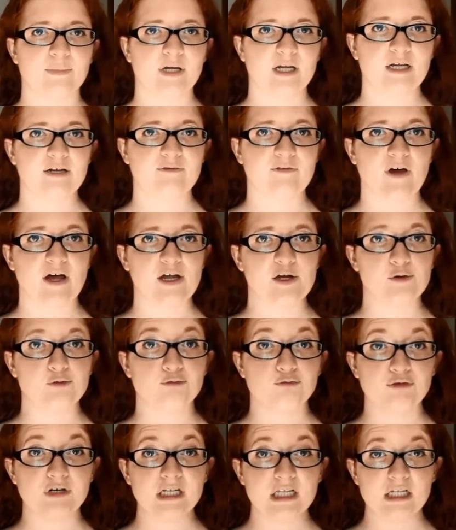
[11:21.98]
If I
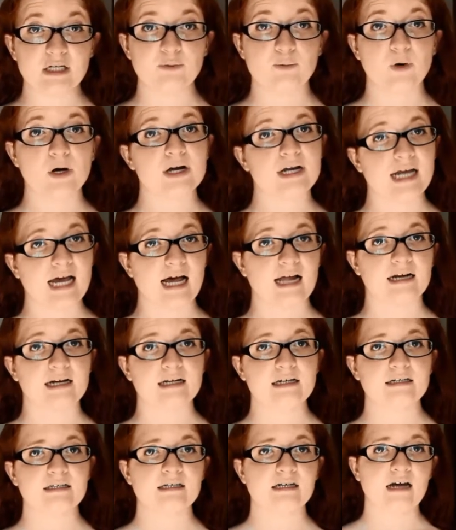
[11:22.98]
really work at
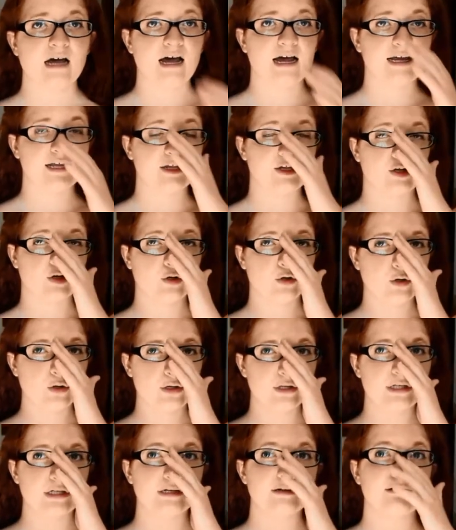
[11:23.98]
it, I
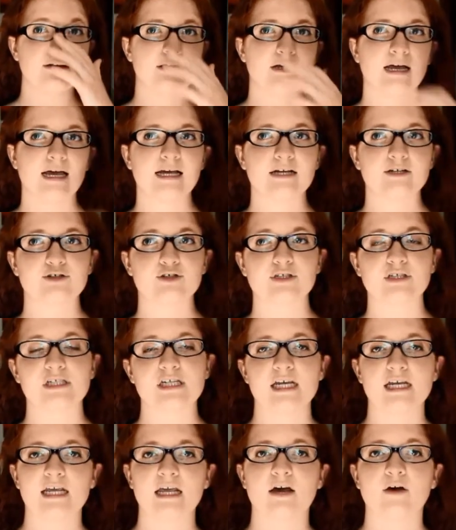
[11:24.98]
could actually
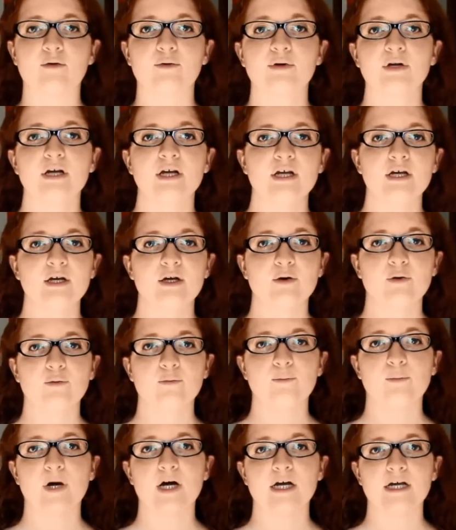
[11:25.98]
take out
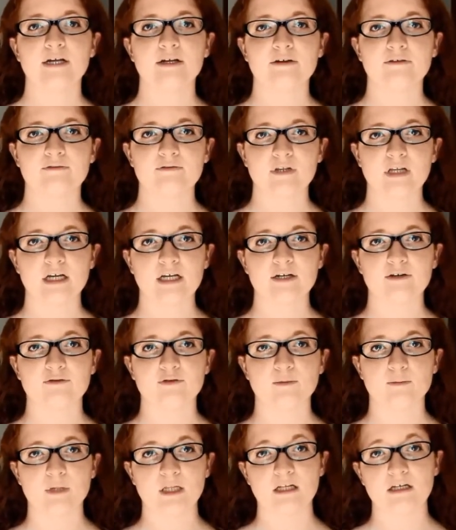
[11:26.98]
my flight
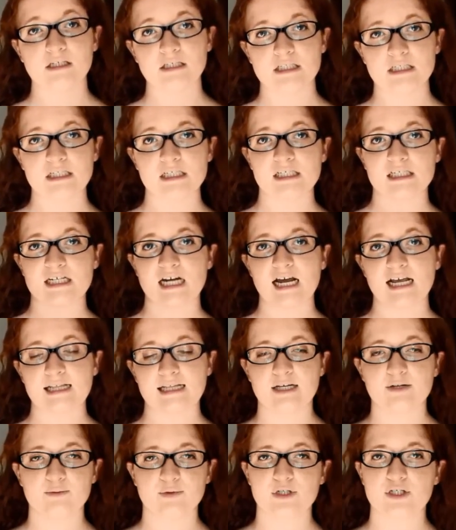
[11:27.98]
from London to
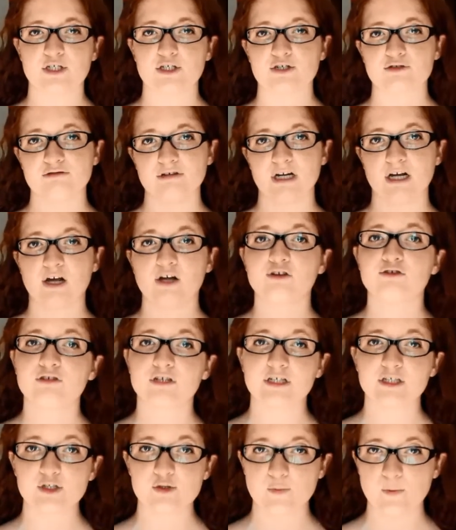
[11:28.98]
Thailand, which is
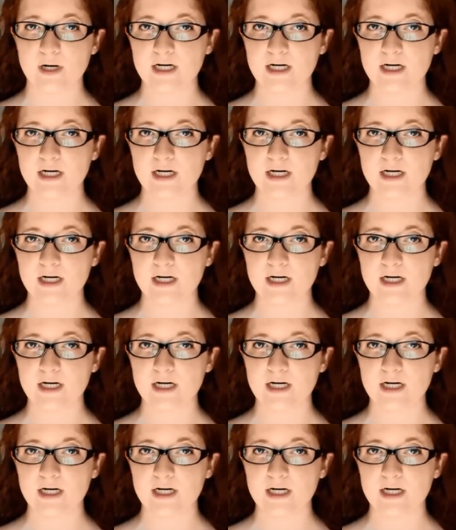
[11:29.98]
$322,